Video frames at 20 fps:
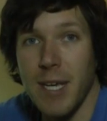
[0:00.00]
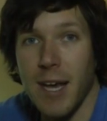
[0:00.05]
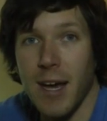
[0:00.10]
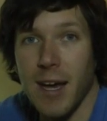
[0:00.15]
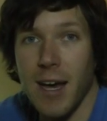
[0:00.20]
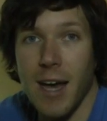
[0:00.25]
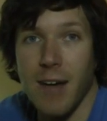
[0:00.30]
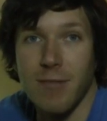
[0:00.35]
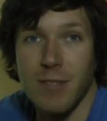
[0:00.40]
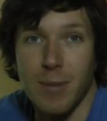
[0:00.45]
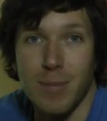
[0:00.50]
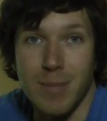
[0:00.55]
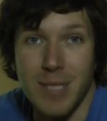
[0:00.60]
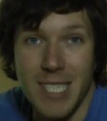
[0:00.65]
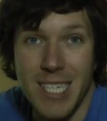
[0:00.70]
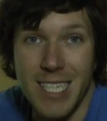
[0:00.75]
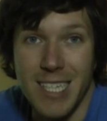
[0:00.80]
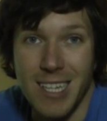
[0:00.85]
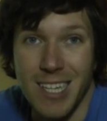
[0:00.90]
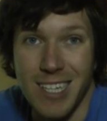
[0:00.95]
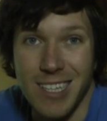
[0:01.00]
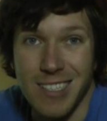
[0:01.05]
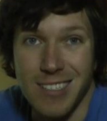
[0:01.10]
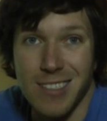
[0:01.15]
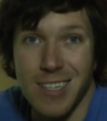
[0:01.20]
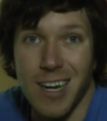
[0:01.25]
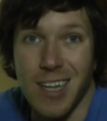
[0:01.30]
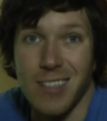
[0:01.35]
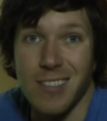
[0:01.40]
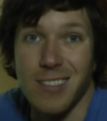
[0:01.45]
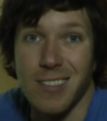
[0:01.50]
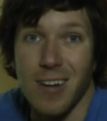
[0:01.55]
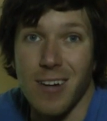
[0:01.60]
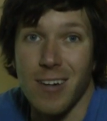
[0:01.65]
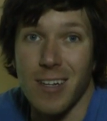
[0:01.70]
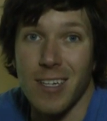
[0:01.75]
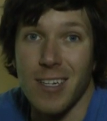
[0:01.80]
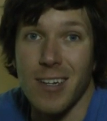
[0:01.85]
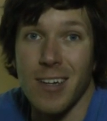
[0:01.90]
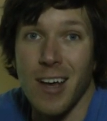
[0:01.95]
me I have some seedlings that I'd
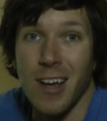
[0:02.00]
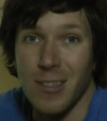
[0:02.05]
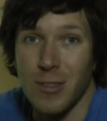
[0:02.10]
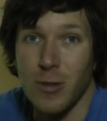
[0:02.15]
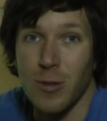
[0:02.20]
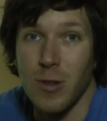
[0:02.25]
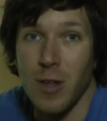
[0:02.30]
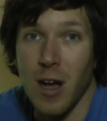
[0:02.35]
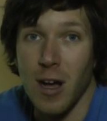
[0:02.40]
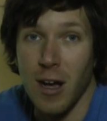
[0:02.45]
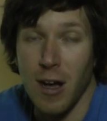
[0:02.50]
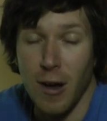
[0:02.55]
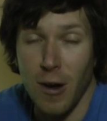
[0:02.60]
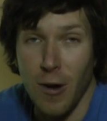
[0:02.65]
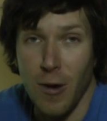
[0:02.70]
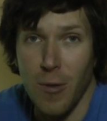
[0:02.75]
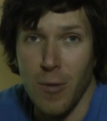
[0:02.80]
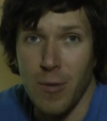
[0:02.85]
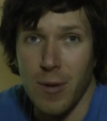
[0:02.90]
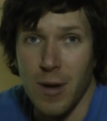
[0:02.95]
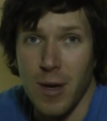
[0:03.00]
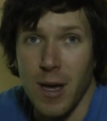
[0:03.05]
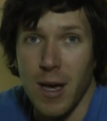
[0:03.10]
started not too long ago.